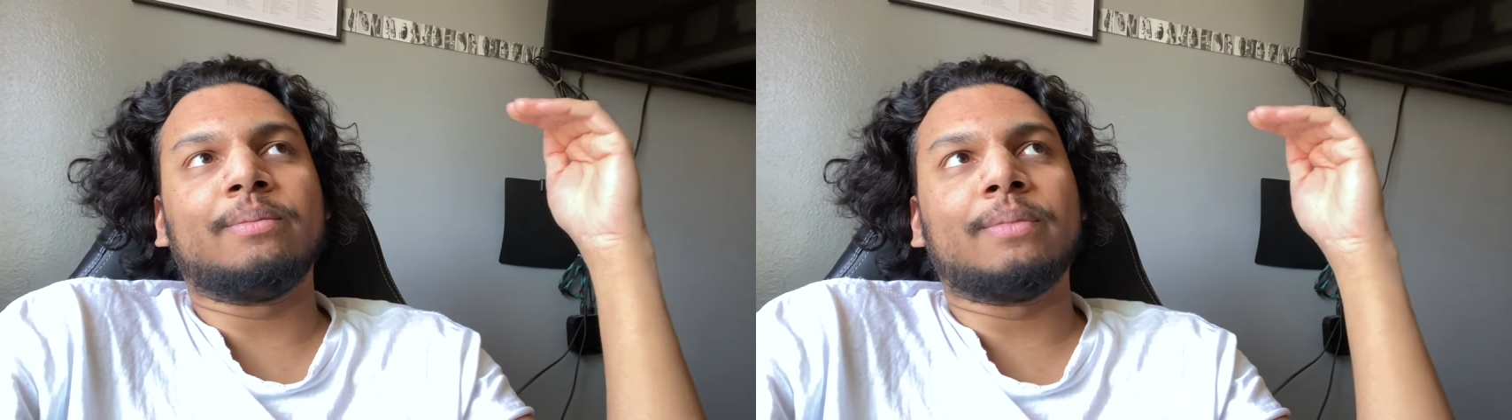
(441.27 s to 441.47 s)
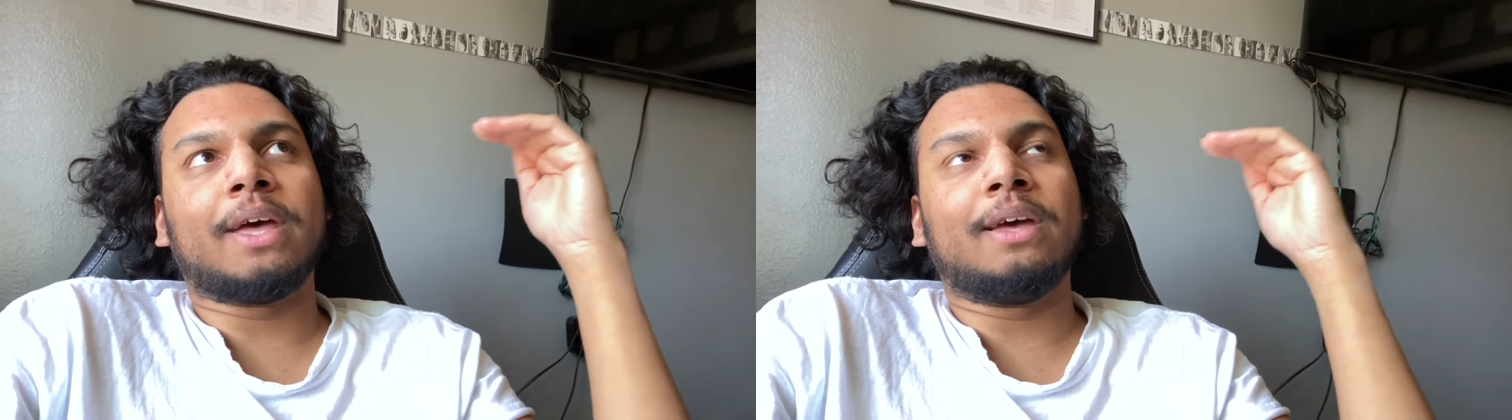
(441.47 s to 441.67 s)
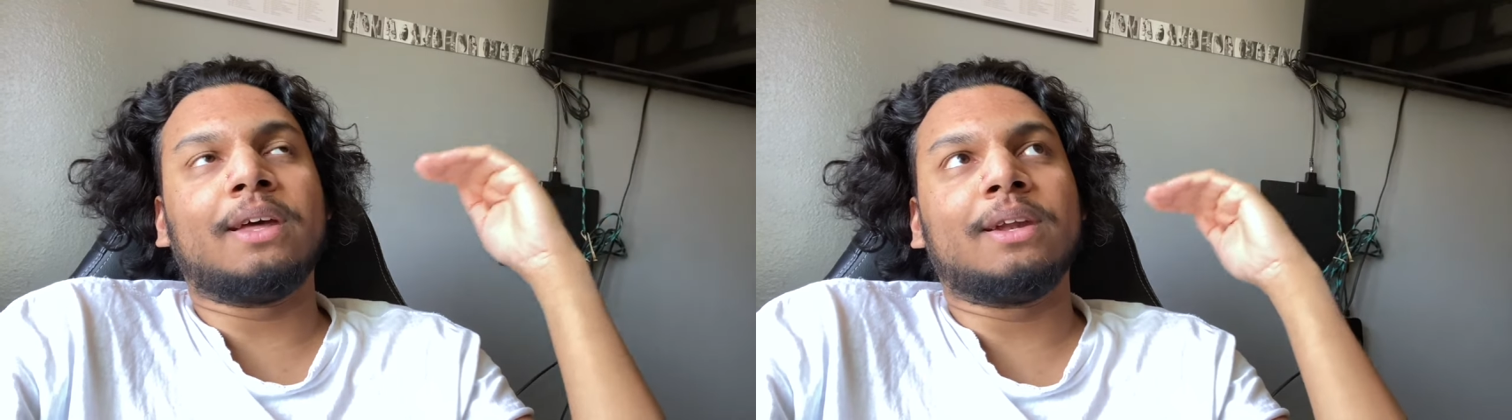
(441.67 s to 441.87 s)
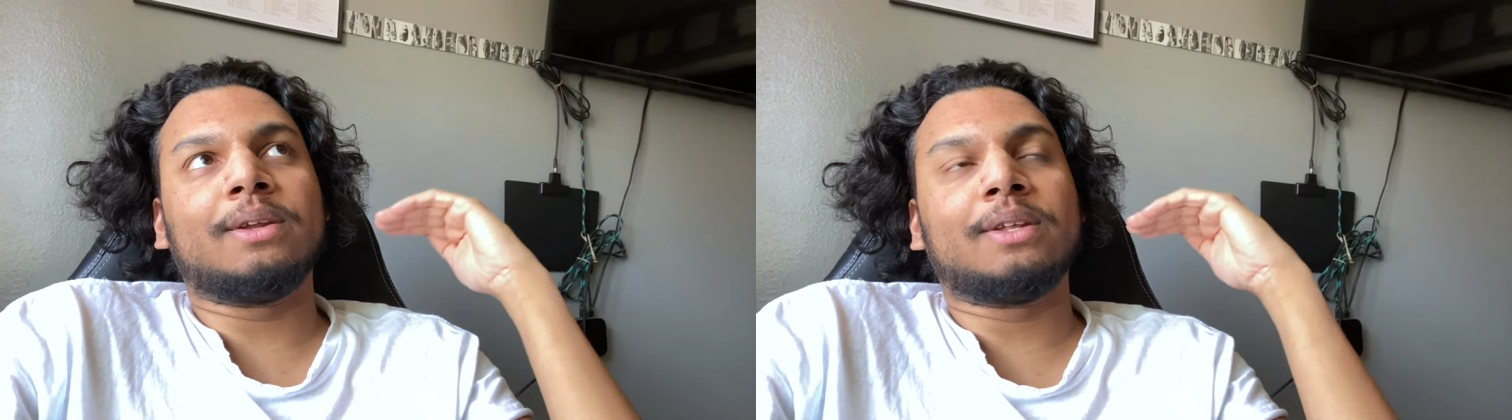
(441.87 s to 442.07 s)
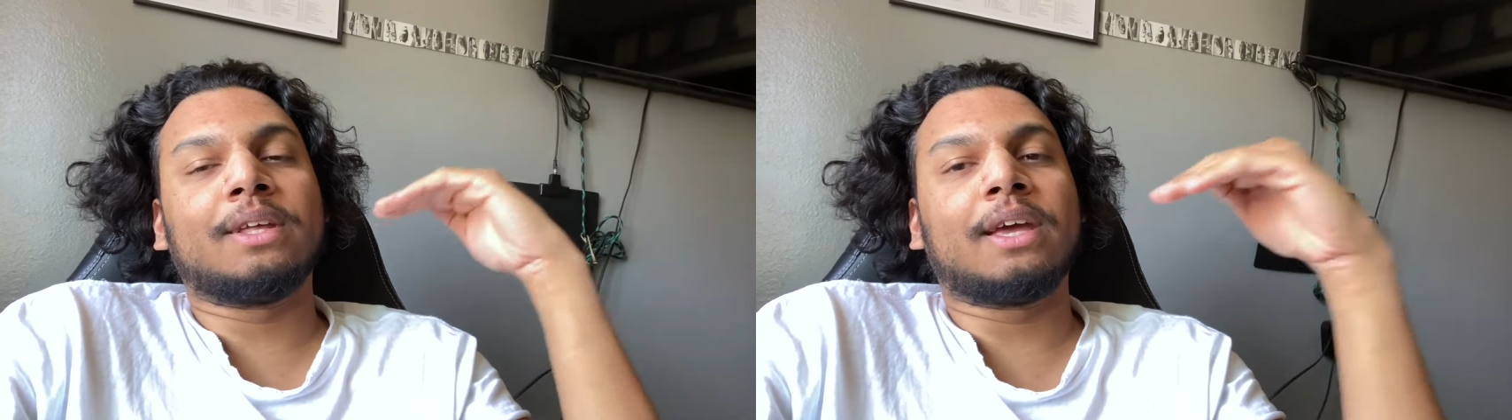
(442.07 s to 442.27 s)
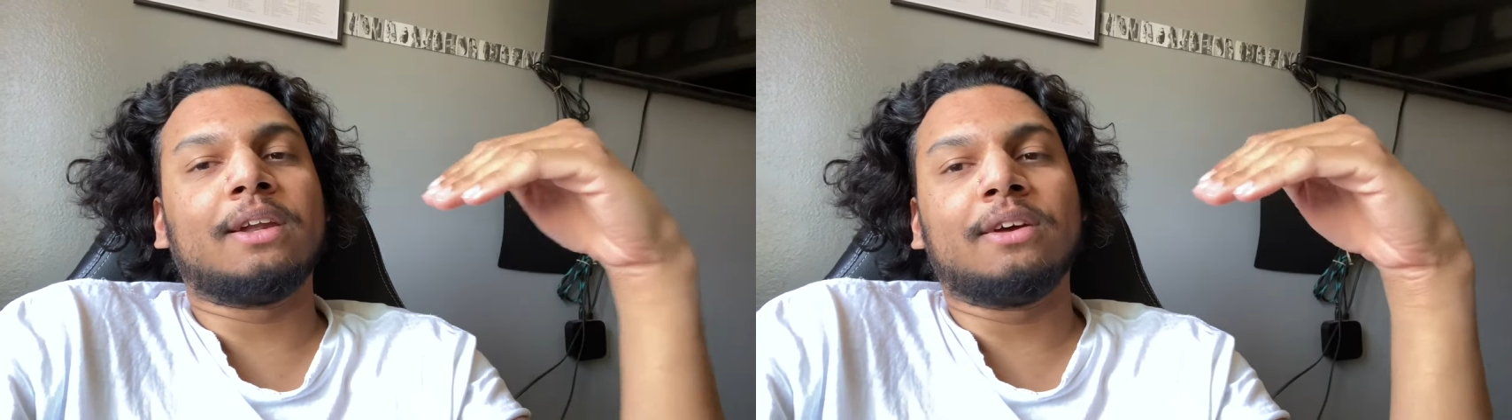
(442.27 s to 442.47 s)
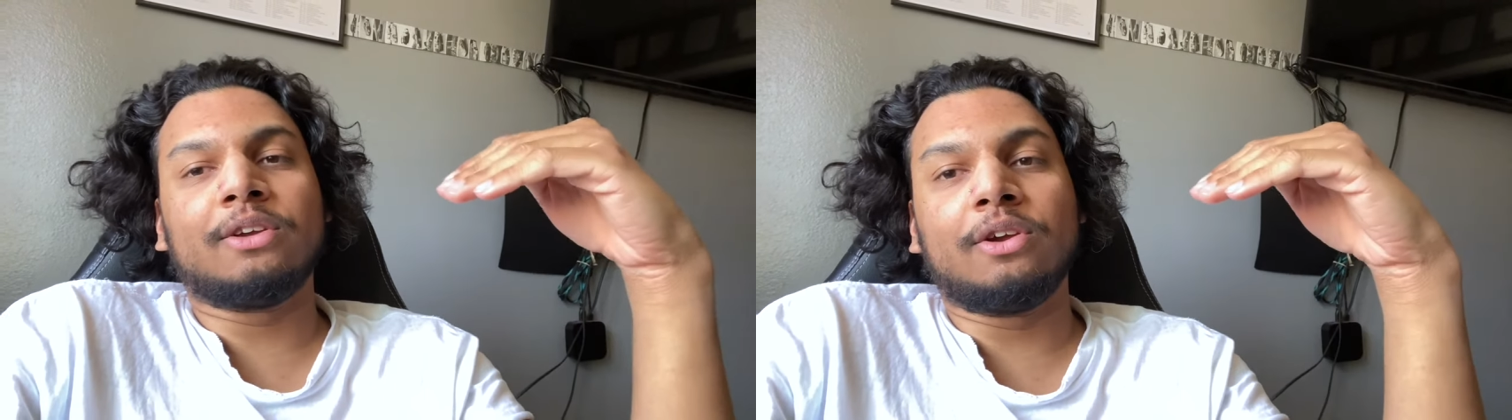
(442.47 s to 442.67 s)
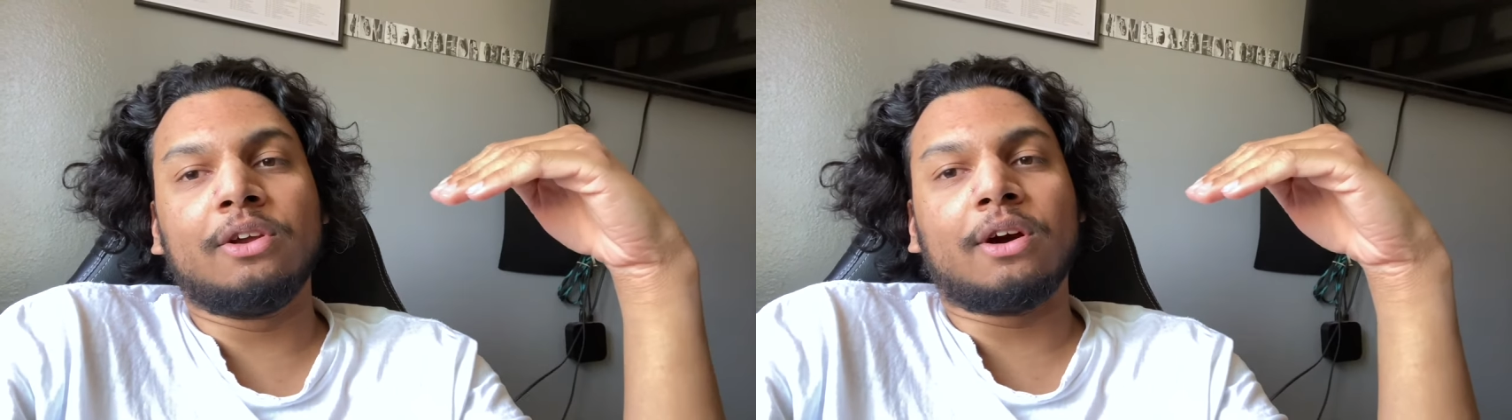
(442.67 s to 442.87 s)
and get a
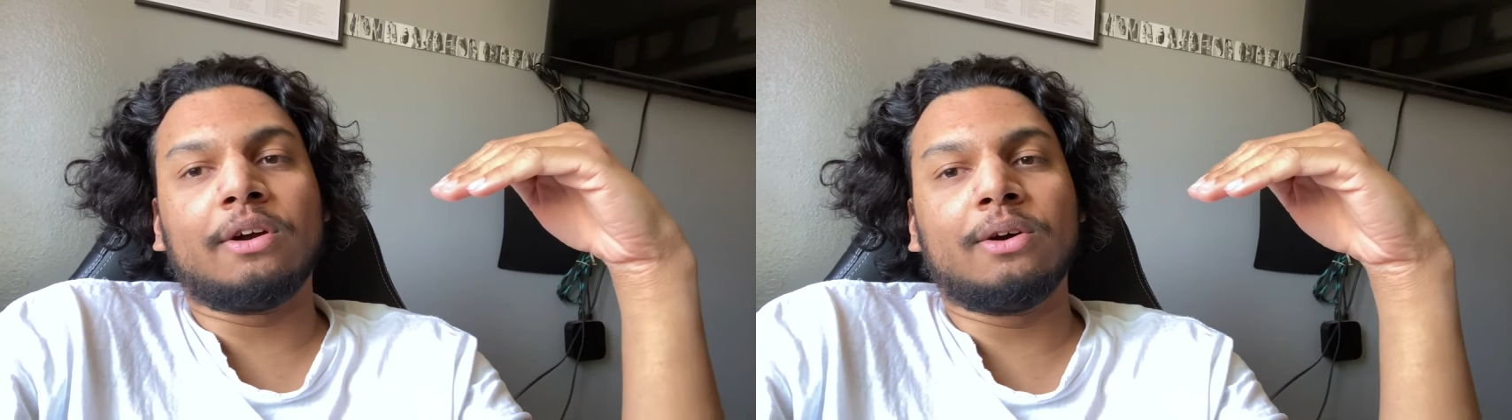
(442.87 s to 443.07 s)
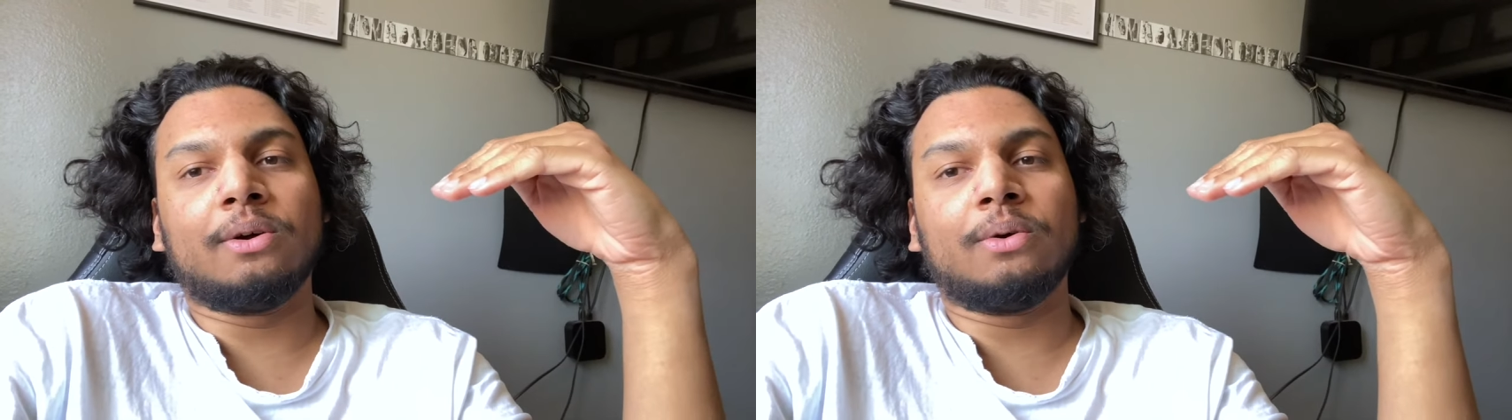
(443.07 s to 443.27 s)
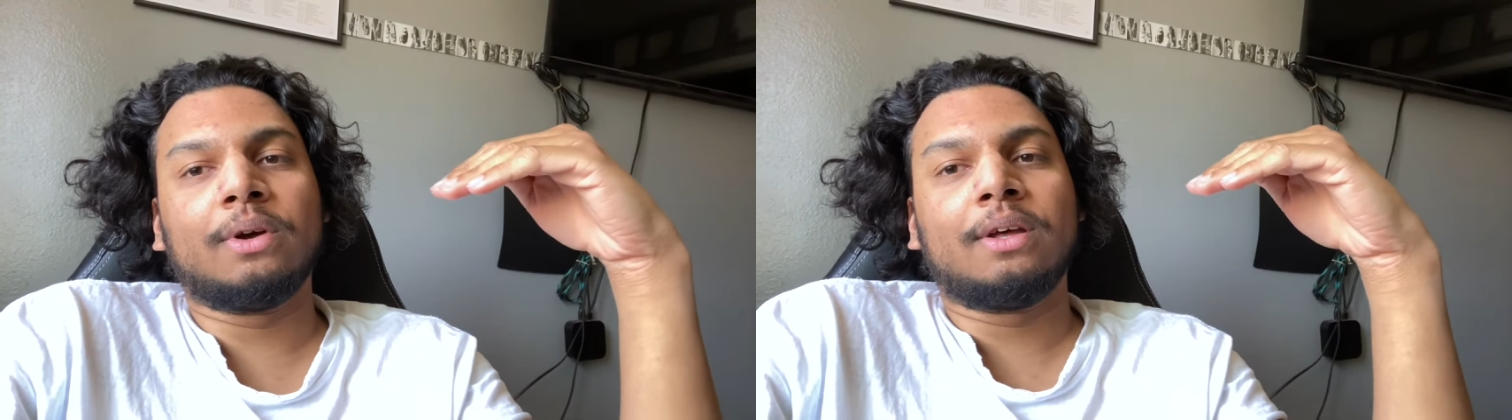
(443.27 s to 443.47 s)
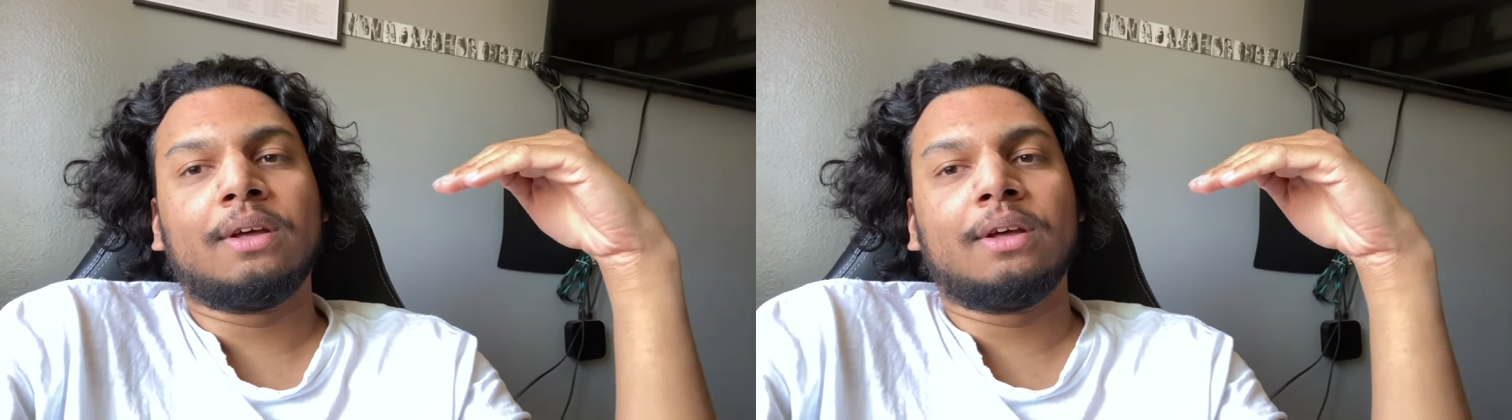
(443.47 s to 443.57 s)
Gallardo